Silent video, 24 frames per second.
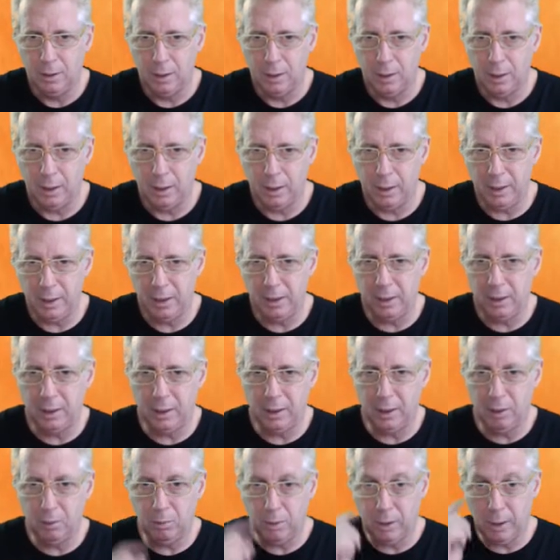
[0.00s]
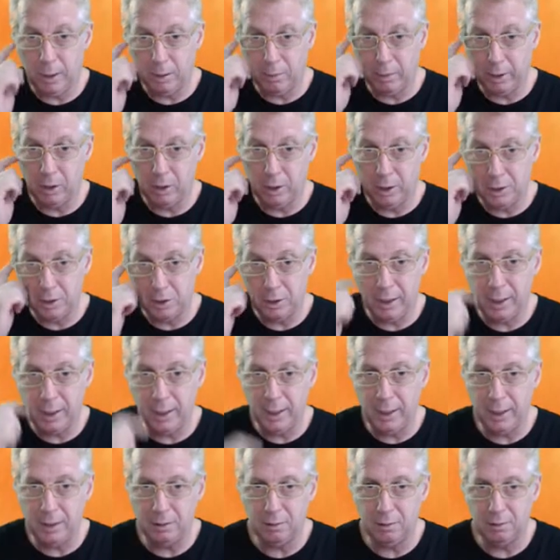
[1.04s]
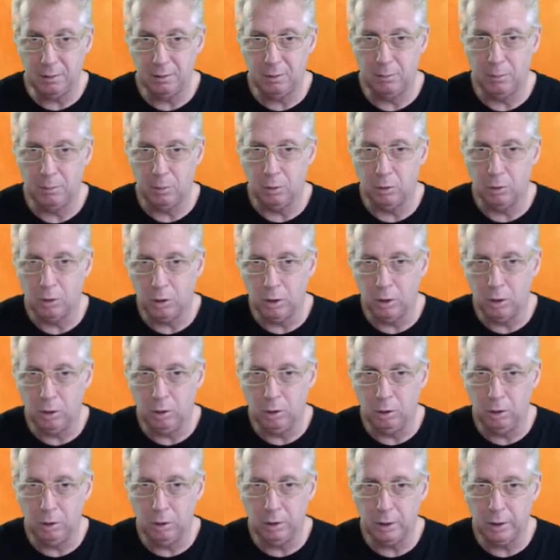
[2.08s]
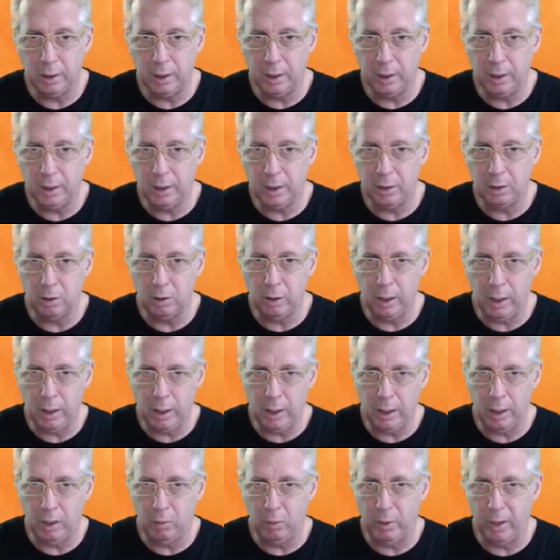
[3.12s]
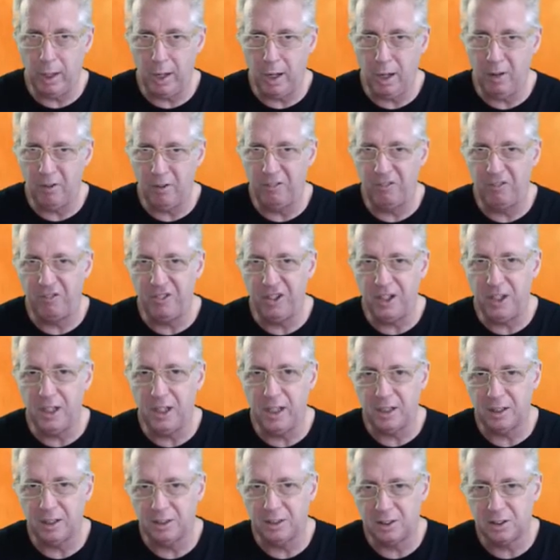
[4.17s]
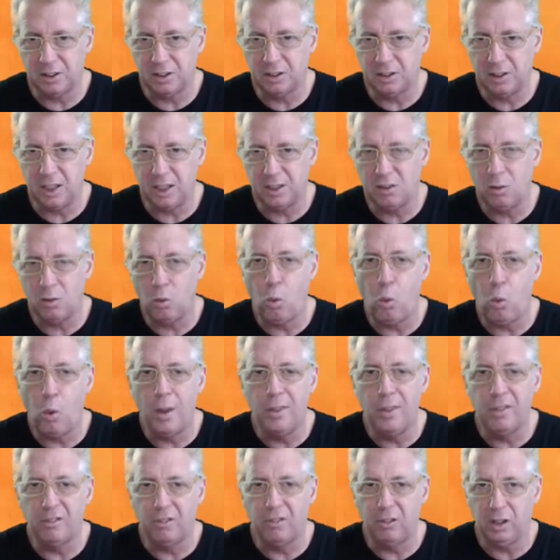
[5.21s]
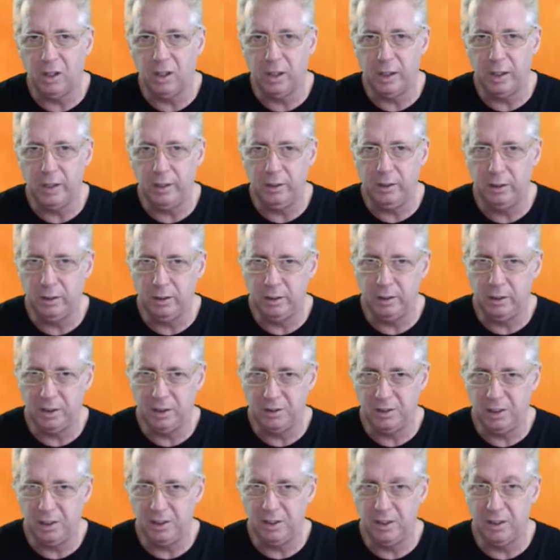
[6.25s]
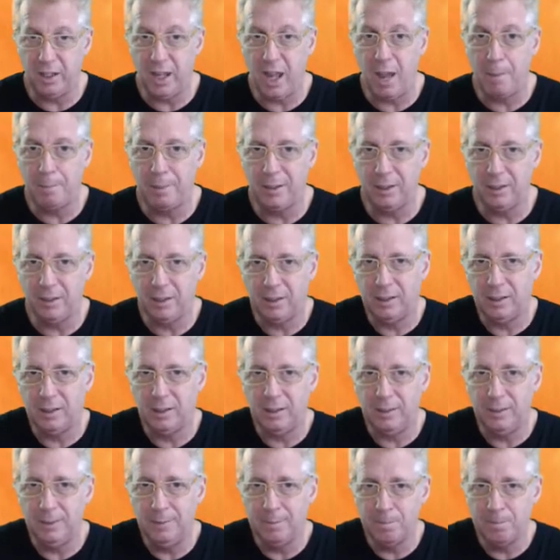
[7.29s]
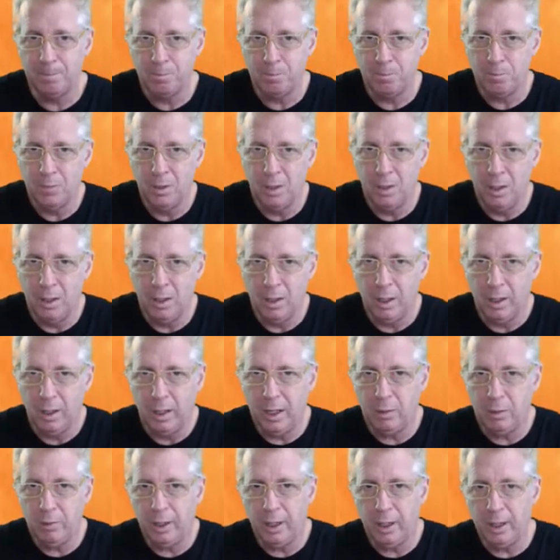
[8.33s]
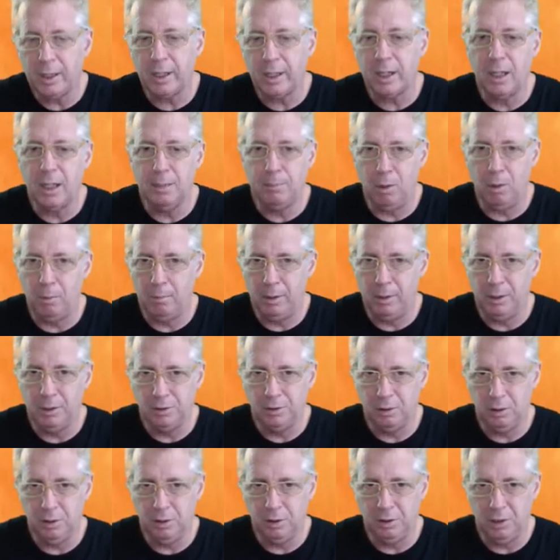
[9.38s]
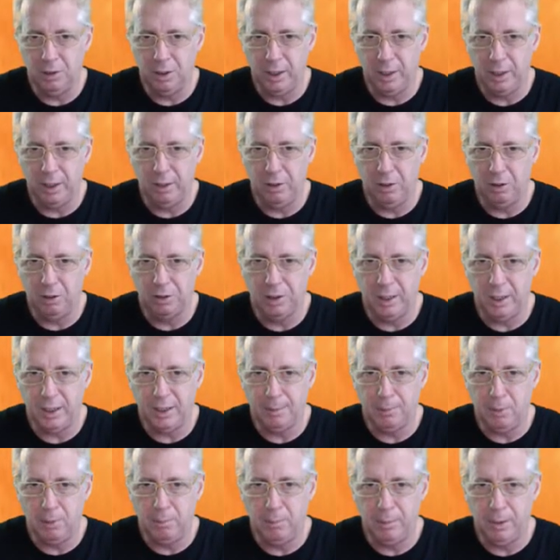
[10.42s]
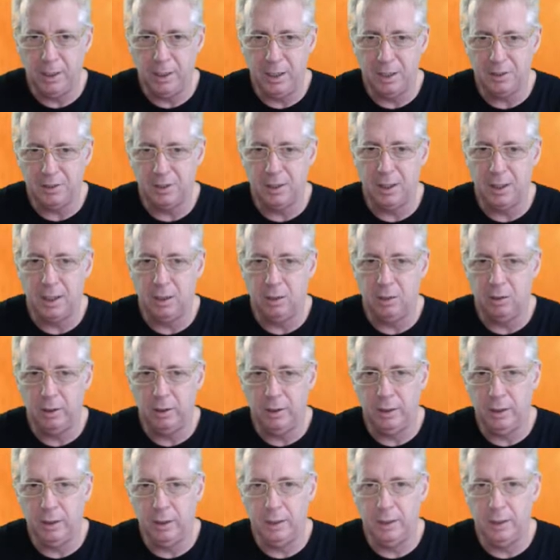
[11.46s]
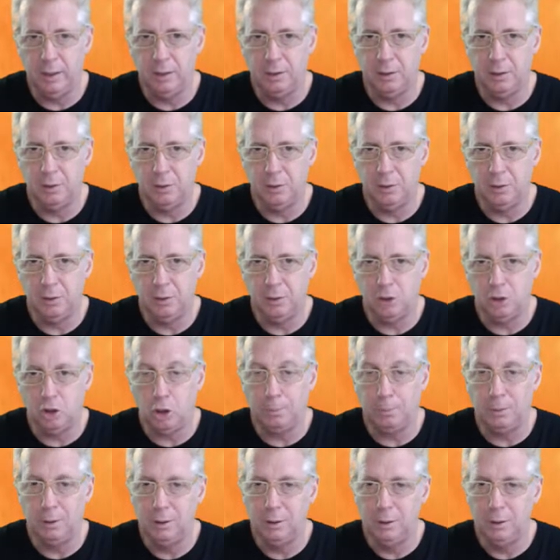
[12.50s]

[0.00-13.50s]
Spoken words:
and in the other one we're going to get more gold, and hey, we have a Phoenix. That's a wonderful card. You can see it's an epic card, and we get another bomber. So it looks like the bomber is now top.